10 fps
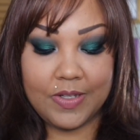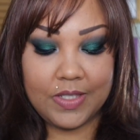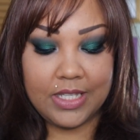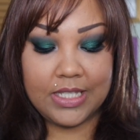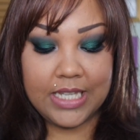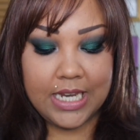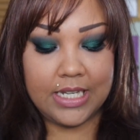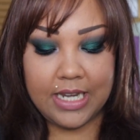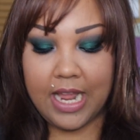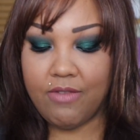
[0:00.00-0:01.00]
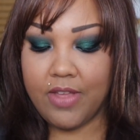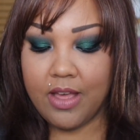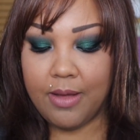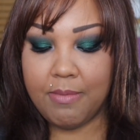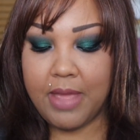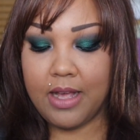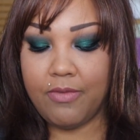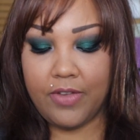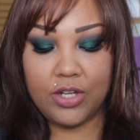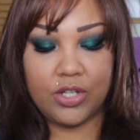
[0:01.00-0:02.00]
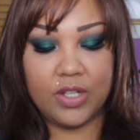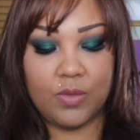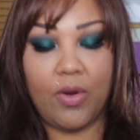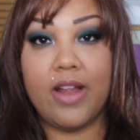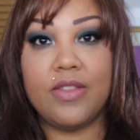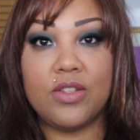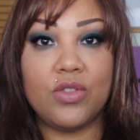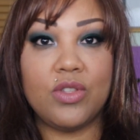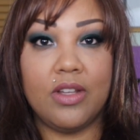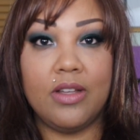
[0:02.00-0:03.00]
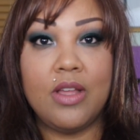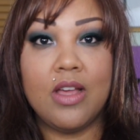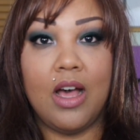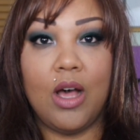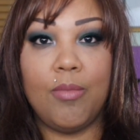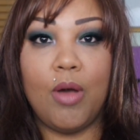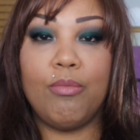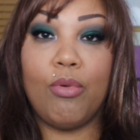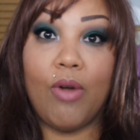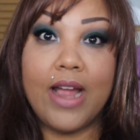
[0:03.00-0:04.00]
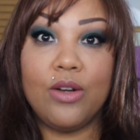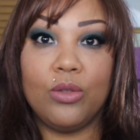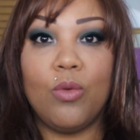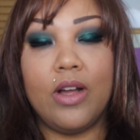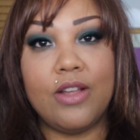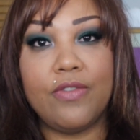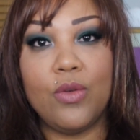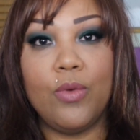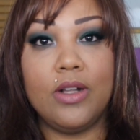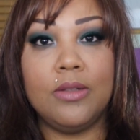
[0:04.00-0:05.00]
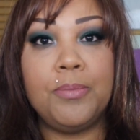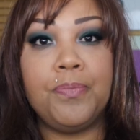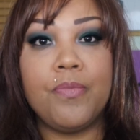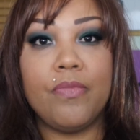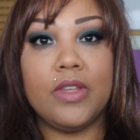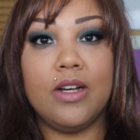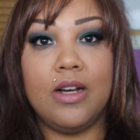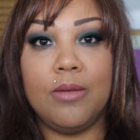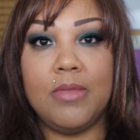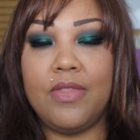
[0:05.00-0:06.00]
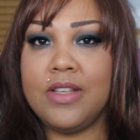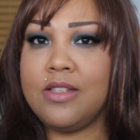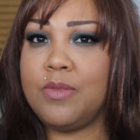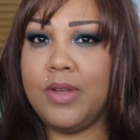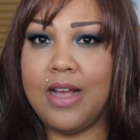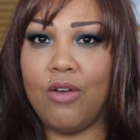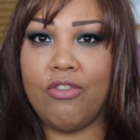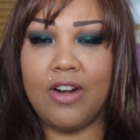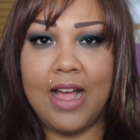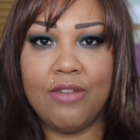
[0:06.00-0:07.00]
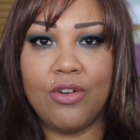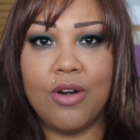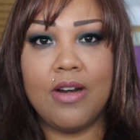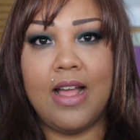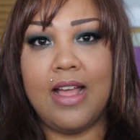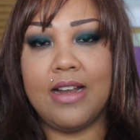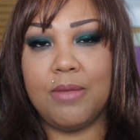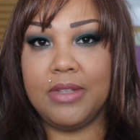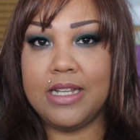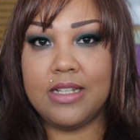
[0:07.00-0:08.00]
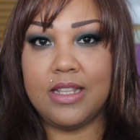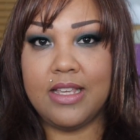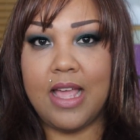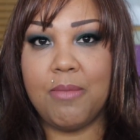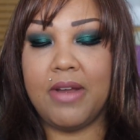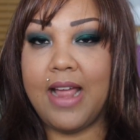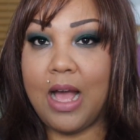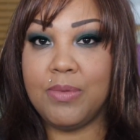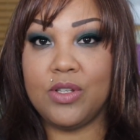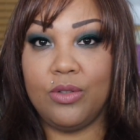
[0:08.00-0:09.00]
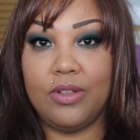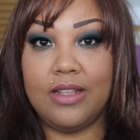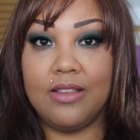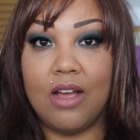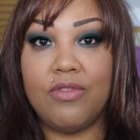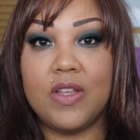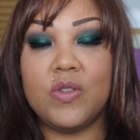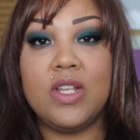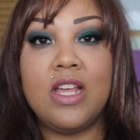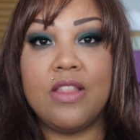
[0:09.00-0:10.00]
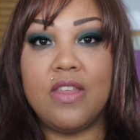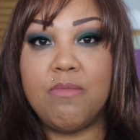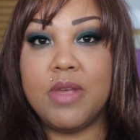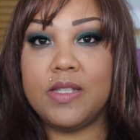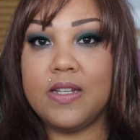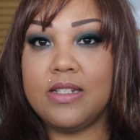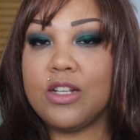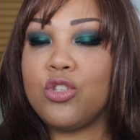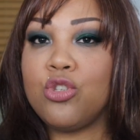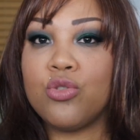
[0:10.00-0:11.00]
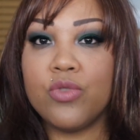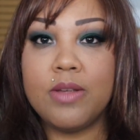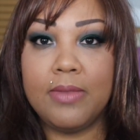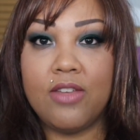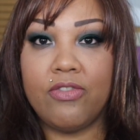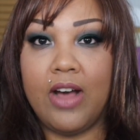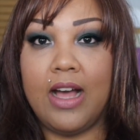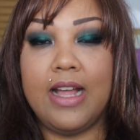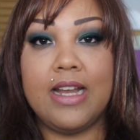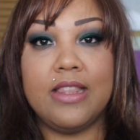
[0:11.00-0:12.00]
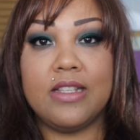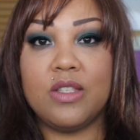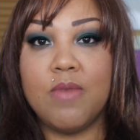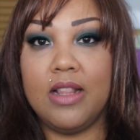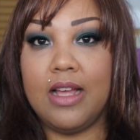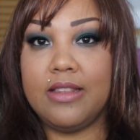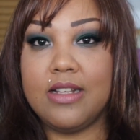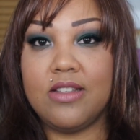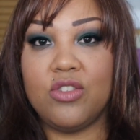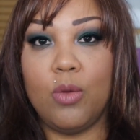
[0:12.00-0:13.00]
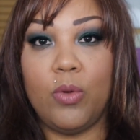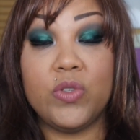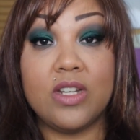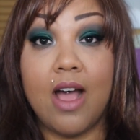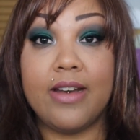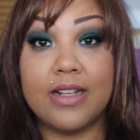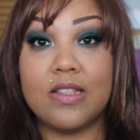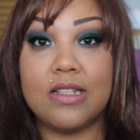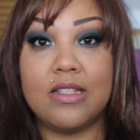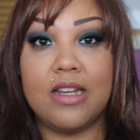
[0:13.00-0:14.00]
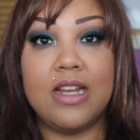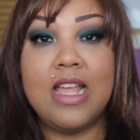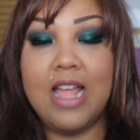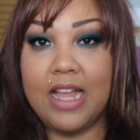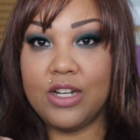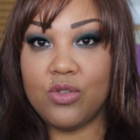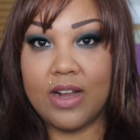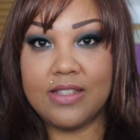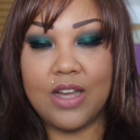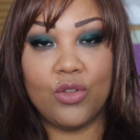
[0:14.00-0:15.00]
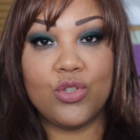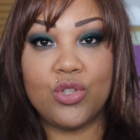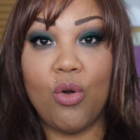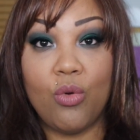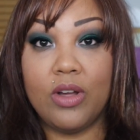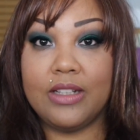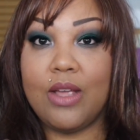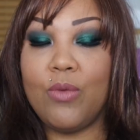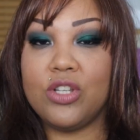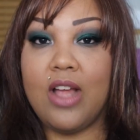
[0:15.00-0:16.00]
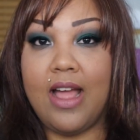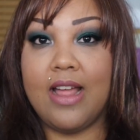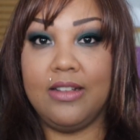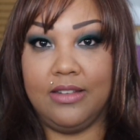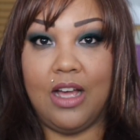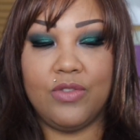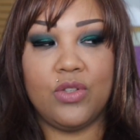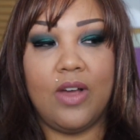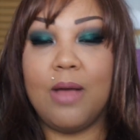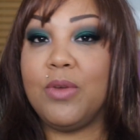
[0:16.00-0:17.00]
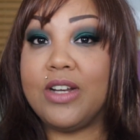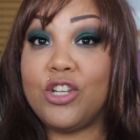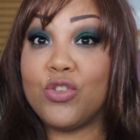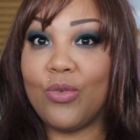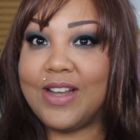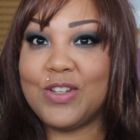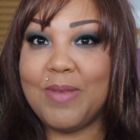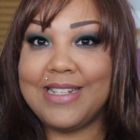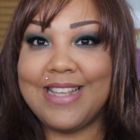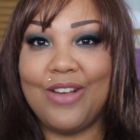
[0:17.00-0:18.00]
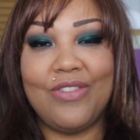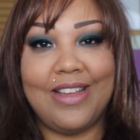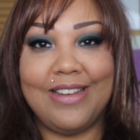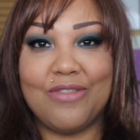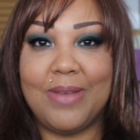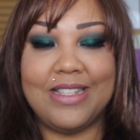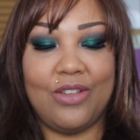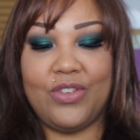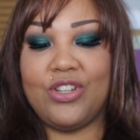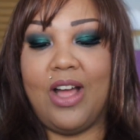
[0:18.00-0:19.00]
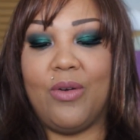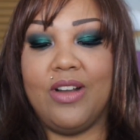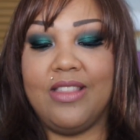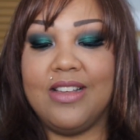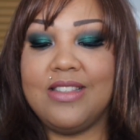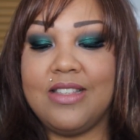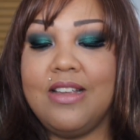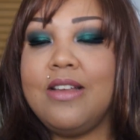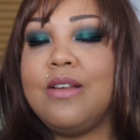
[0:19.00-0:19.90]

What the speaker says: which is the Scandinavia Makeup Finishing Spray. This is the bridal one, if you will. This has been out forever, and I'm late to the game, but I absolutely love this. The mist is extremely fine. The smell on this is almost non-existent, and it dries down so quickly, which I love. So I'm going to drench myself and give myself a shower in this.